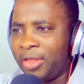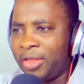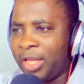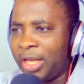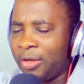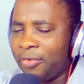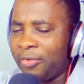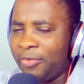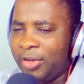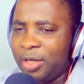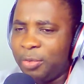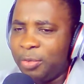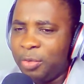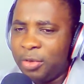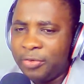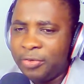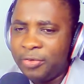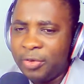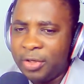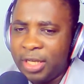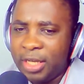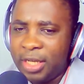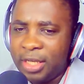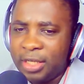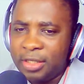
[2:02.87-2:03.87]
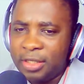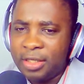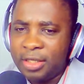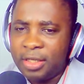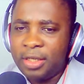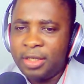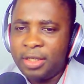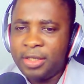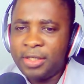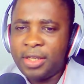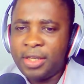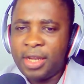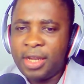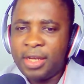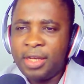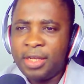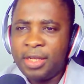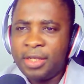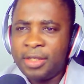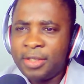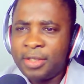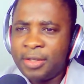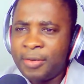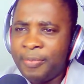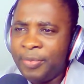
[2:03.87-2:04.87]
Thank you very much for that, His
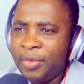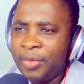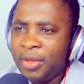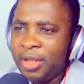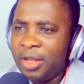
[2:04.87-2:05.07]
Highness.